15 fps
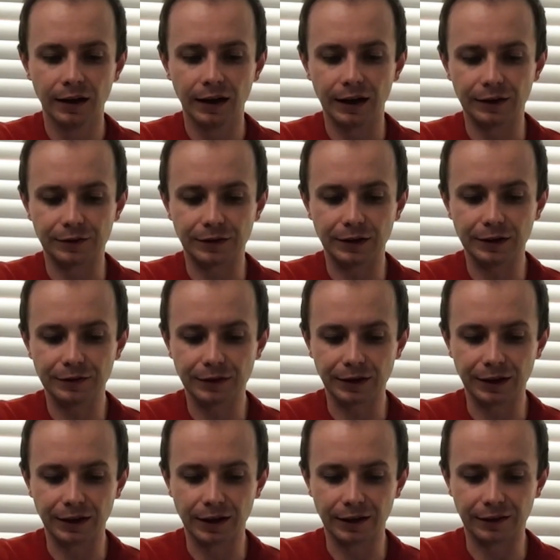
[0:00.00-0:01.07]
it's very, very
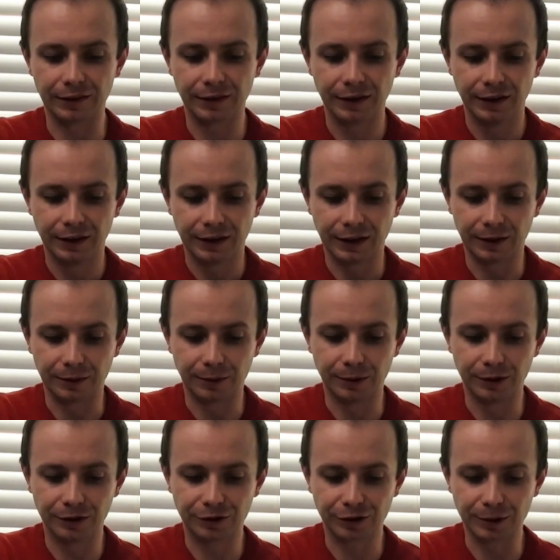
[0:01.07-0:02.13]
nice. Now,
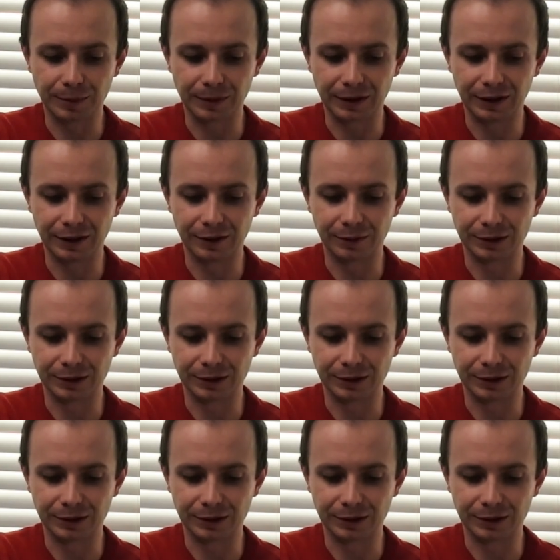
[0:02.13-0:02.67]
one trouble here,